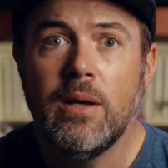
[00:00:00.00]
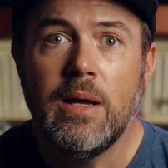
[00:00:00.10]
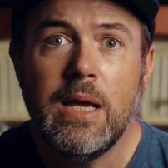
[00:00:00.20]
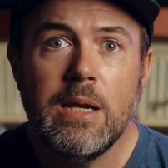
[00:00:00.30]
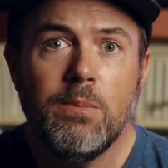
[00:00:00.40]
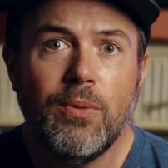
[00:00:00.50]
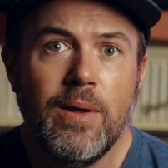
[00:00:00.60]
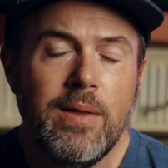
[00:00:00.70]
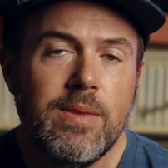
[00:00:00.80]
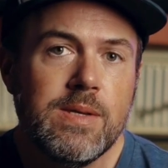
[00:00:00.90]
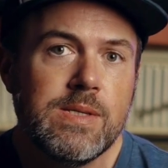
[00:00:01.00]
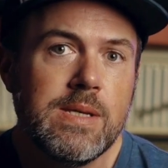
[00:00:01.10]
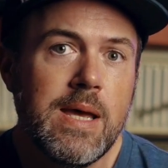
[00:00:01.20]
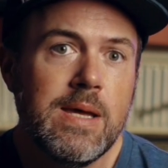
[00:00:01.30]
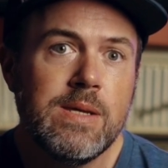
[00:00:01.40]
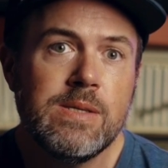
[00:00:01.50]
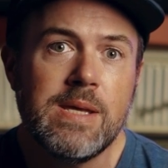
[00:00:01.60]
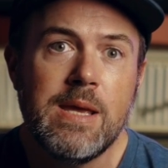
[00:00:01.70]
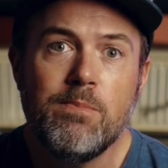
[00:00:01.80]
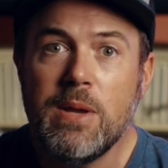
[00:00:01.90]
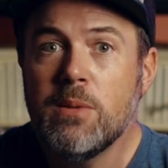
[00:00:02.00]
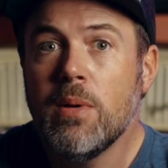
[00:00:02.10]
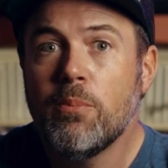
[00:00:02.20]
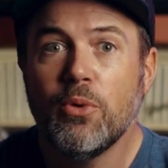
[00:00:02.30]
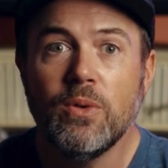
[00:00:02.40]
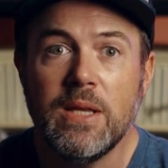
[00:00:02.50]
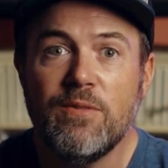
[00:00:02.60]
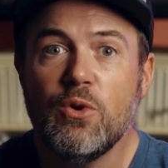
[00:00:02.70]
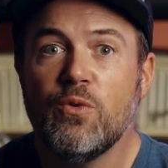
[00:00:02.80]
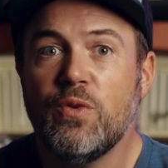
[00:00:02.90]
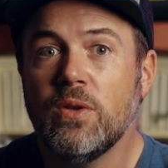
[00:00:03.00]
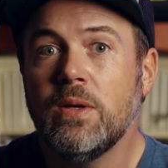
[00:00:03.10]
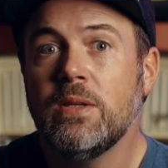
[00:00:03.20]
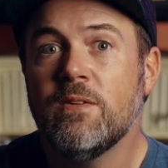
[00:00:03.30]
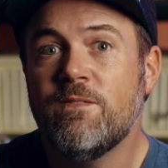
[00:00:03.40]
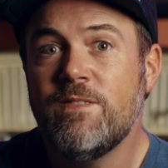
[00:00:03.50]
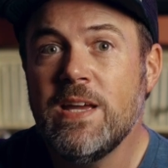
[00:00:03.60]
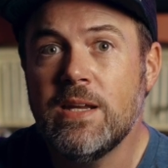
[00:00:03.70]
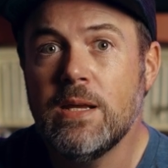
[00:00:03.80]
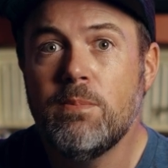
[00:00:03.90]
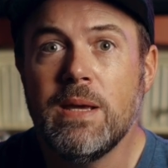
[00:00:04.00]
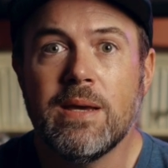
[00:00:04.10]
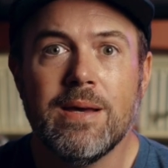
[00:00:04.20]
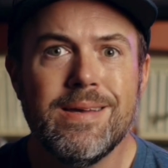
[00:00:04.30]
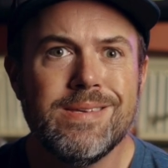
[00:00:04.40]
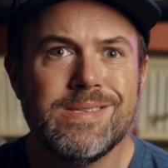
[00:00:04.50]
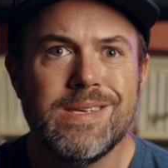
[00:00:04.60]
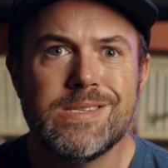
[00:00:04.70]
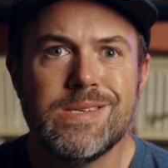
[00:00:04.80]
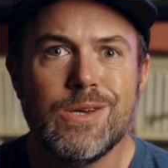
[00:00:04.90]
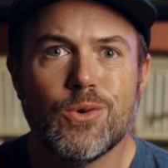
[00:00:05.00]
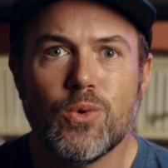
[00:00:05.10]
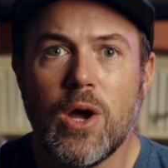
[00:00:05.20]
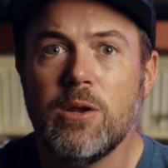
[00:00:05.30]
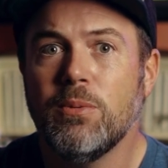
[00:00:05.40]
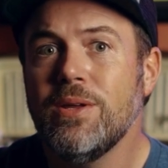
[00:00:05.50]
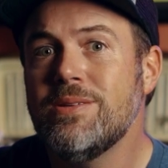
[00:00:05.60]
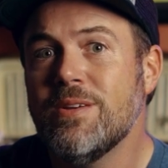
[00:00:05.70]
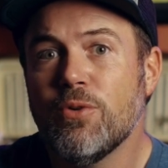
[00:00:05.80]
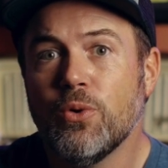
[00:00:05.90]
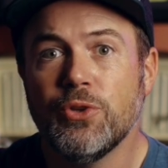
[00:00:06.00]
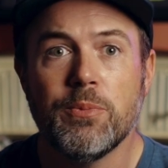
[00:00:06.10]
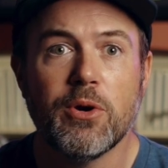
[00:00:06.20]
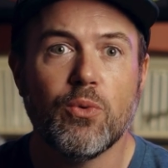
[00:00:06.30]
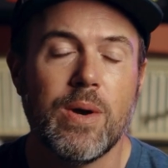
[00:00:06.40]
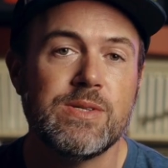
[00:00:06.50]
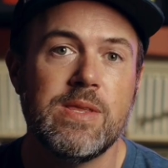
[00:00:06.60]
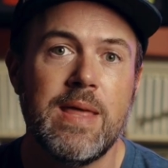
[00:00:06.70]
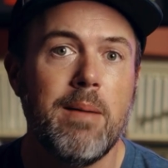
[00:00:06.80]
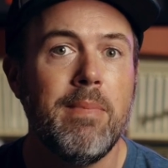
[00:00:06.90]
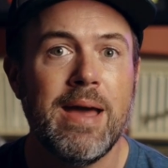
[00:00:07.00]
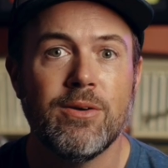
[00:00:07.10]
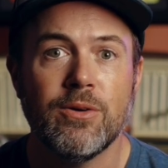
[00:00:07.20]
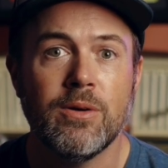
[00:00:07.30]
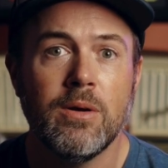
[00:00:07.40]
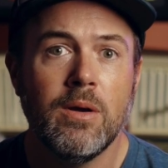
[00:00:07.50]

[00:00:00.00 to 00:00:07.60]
and playing this as a beat-em-up will leave you feeling defeated because it's incredibly difficult to progress in that manner.